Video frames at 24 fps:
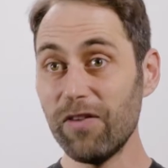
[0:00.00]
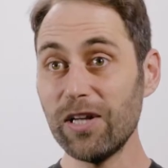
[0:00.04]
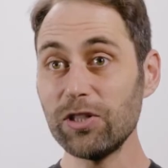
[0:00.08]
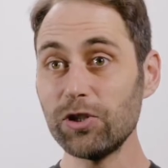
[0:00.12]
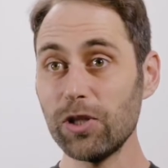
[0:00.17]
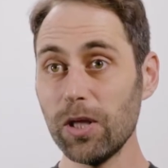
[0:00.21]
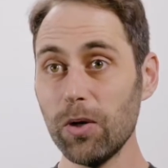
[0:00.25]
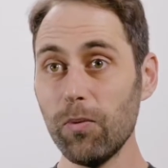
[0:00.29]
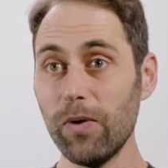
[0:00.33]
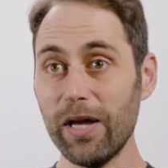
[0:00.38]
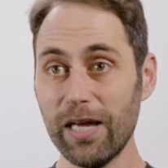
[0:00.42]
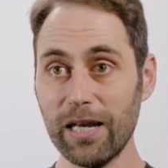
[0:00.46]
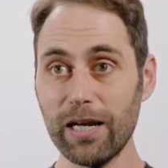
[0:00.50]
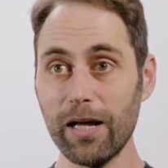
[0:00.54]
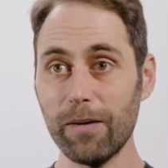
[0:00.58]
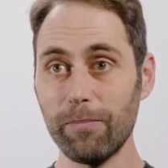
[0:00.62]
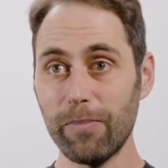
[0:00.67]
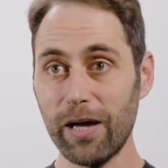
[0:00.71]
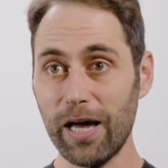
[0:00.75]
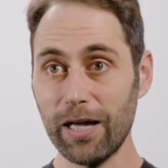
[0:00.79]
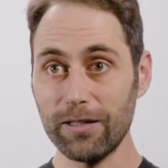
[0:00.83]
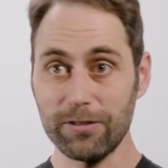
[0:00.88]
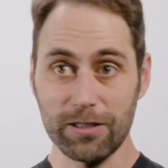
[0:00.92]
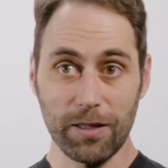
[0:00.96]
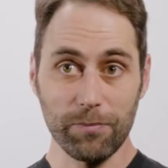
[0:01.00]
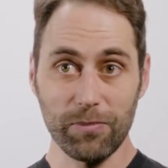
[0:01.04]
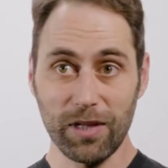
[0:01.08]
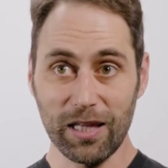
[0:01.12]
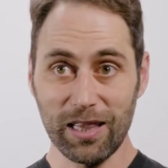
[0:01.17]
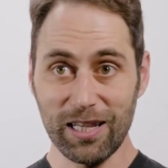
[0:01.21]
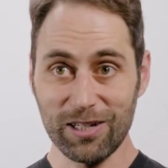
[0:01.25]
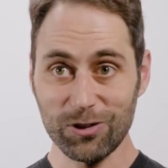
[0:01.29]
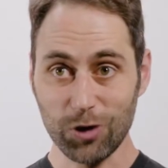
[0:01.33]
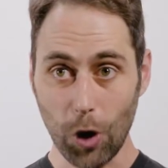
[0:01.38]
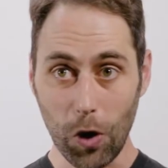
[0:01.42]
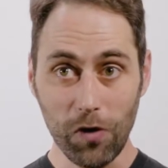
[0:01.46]
Eventually we end up at
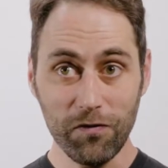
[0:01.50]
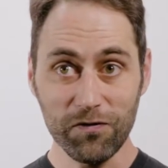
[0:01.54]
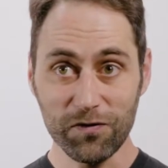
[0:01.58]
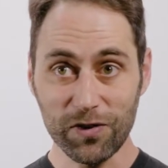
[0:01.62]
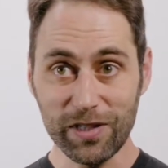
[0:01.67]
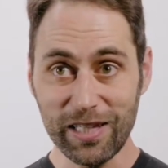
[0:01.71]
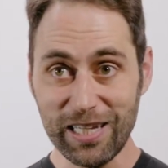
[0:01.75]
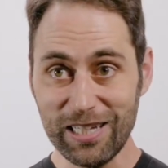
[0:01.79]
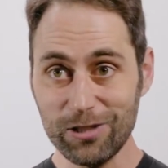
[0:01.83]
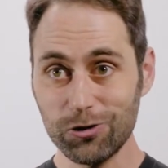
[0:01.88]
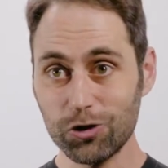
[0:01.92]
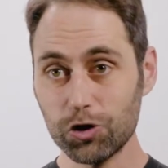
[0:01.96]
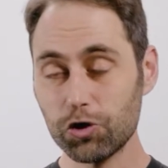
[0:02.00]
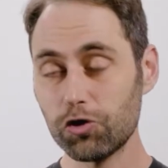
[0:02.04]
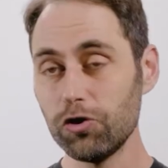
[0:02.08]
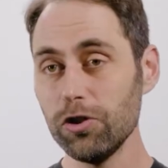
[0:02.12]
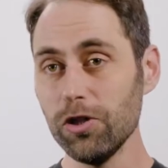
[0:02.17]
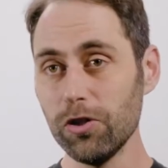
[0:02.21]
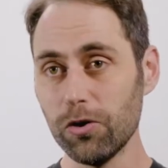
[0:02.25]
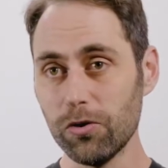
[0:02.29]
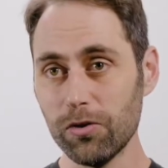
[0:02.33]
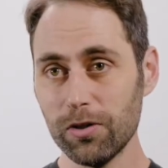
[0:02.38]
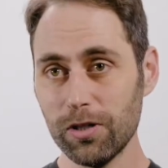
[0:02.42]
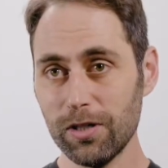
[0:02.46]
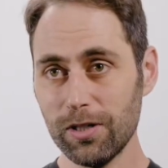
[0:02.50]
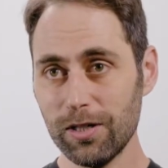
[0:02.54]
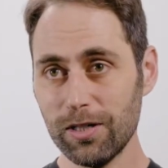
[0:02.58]
something that is hopefully true.